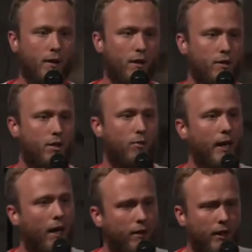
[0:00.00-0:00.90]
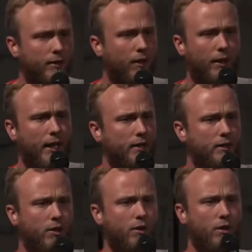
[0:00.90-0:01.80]
So the reality is, I want to ask
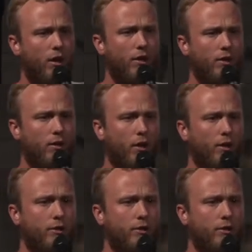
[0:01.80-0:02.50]
you, are you